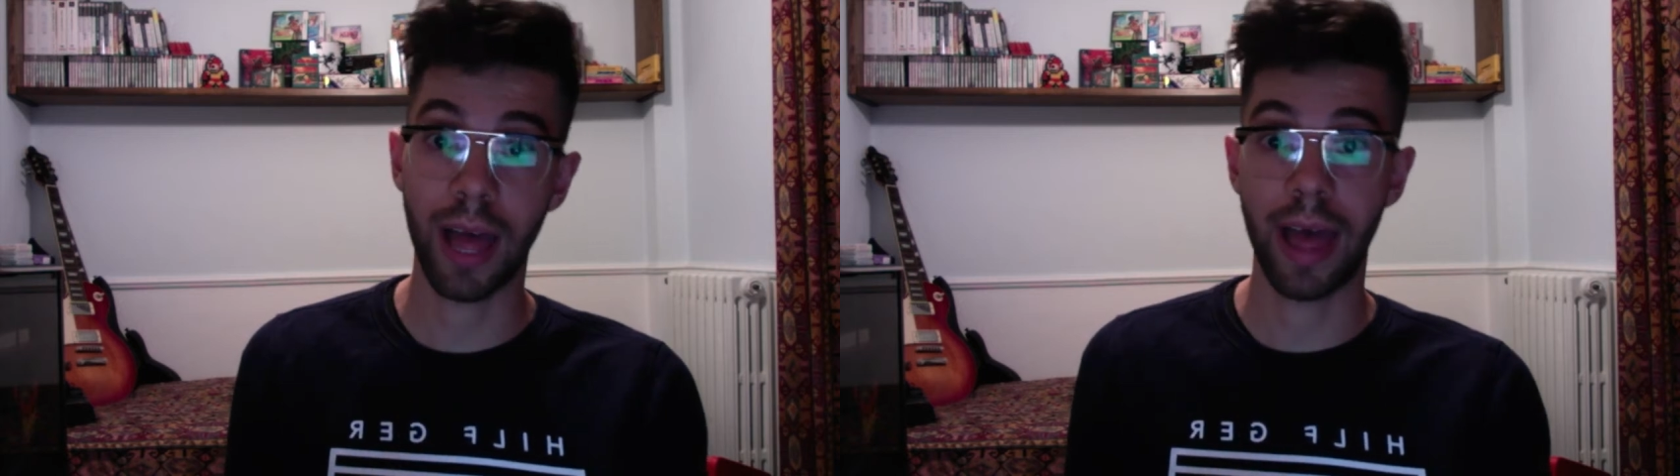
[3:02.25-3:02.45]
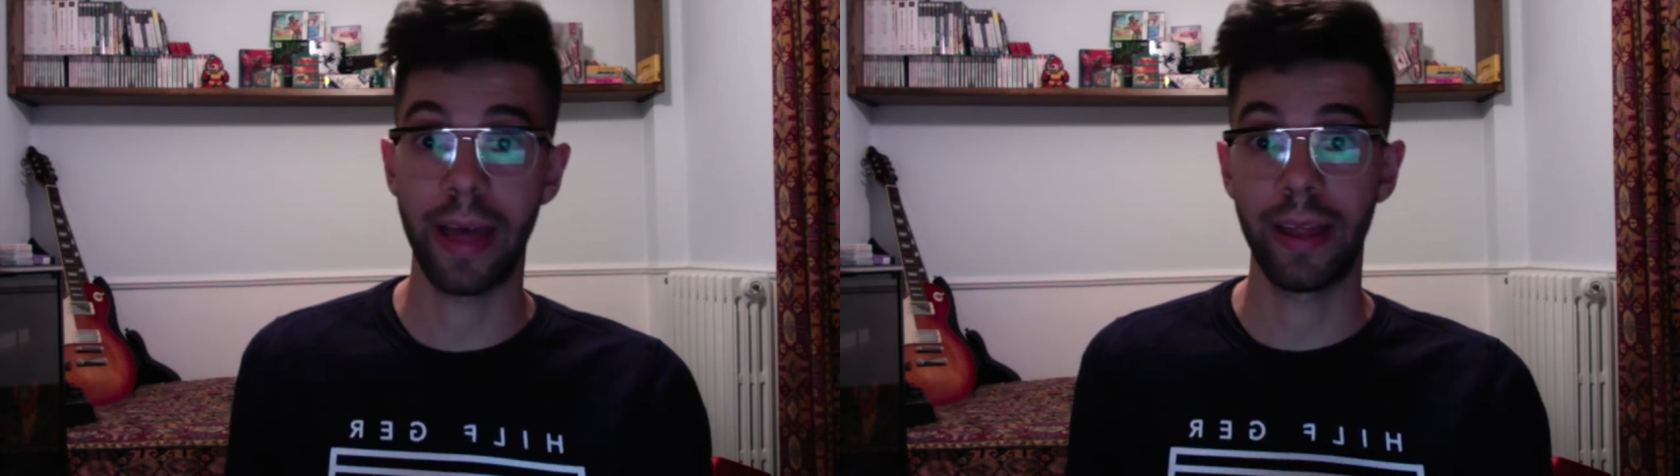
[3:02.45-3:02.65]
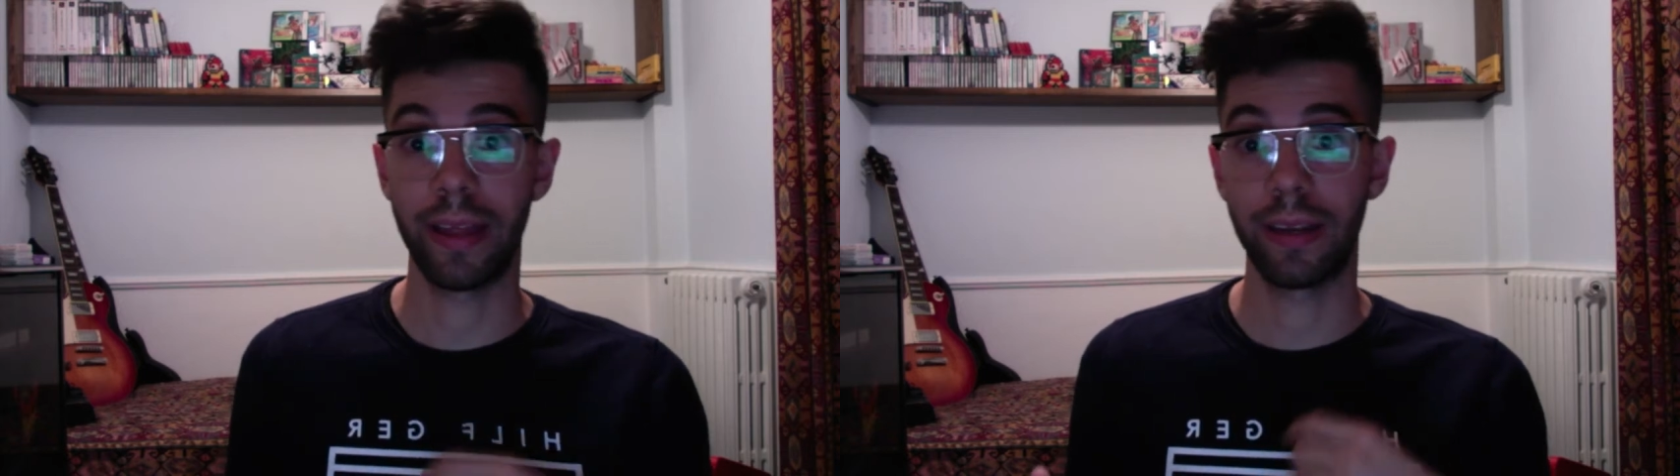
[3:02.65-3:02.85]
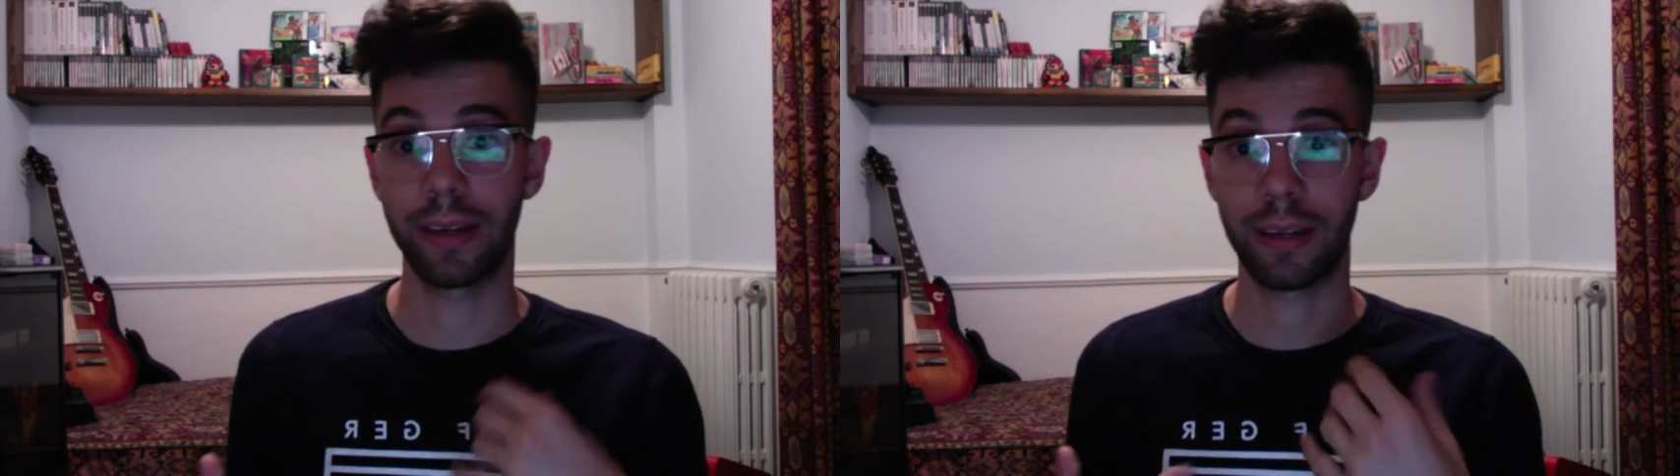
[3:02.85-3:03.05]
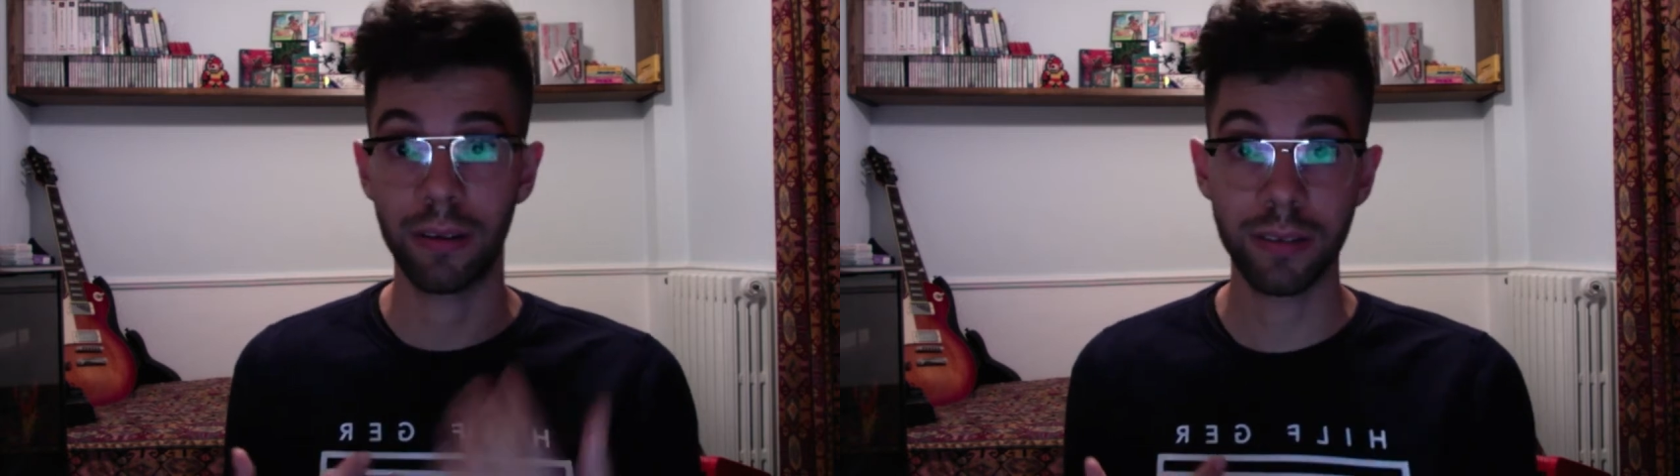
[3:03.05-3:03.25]
and a
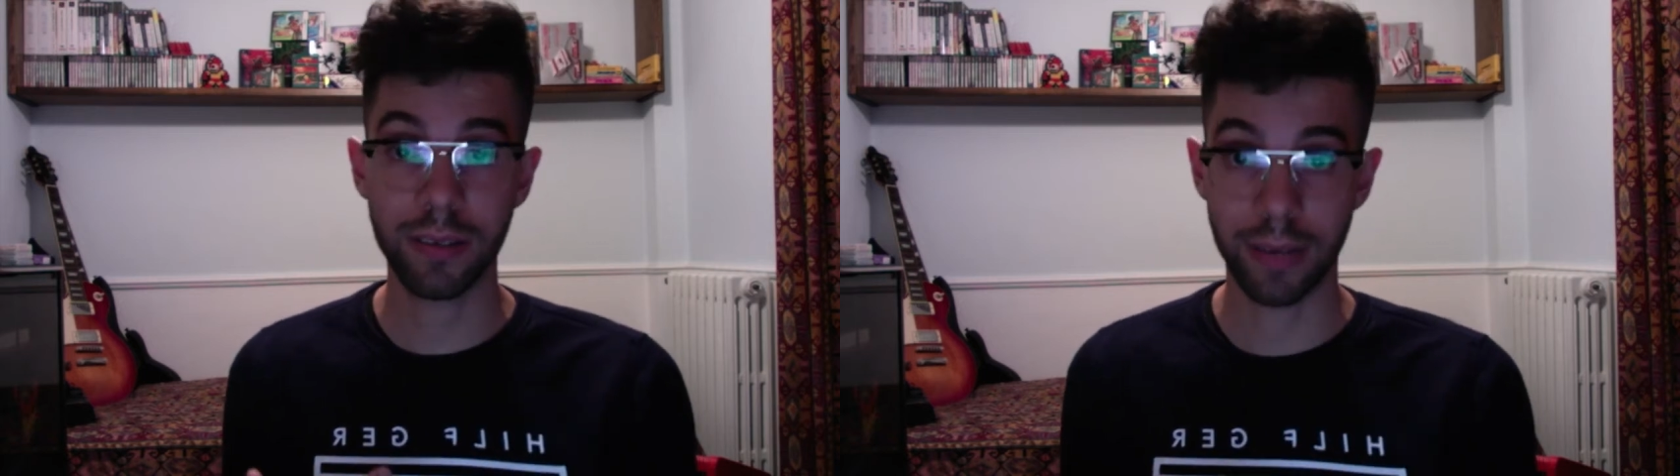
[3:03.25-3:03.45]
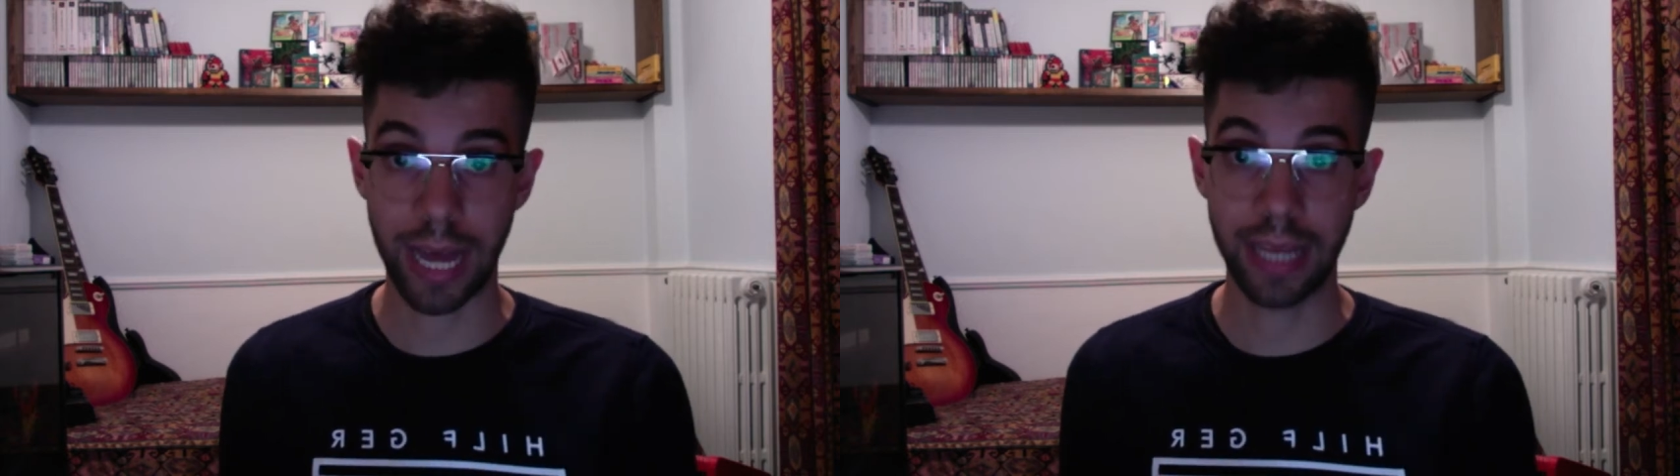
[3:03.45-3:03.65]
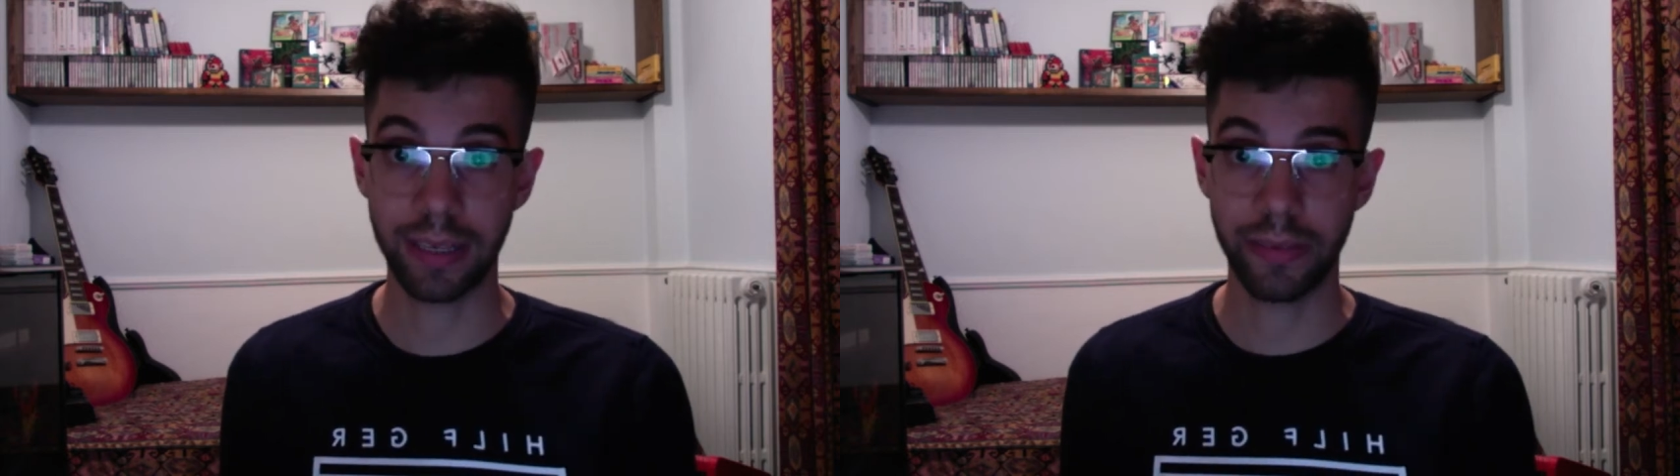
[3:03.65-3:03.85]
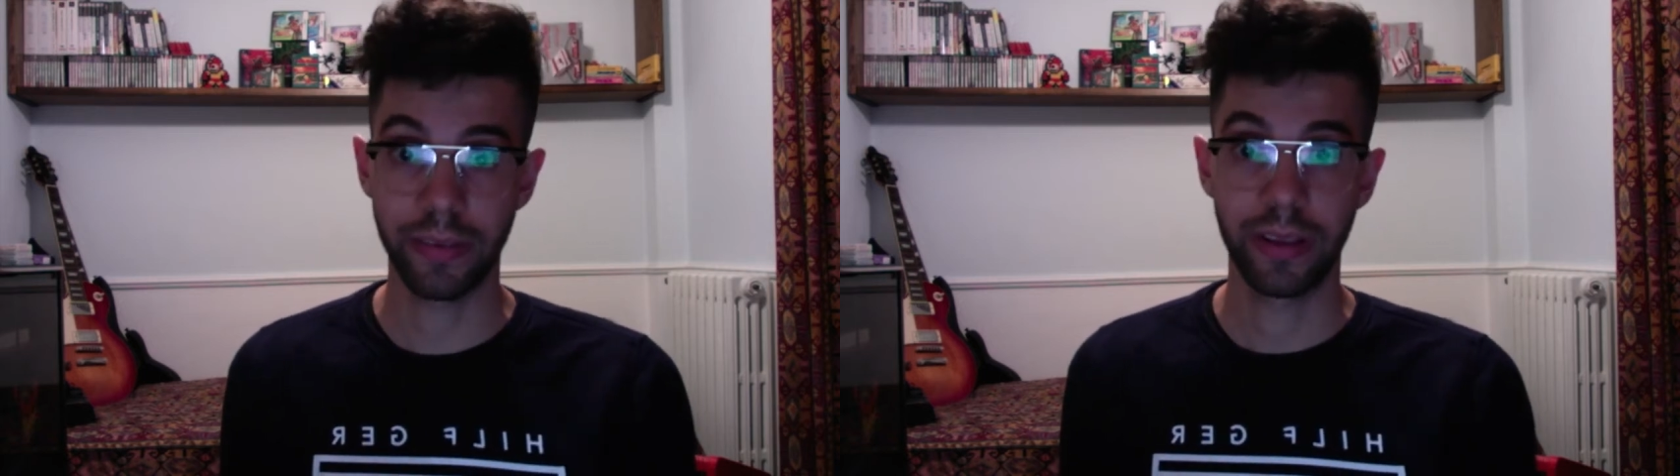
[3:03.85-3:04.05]
consonant,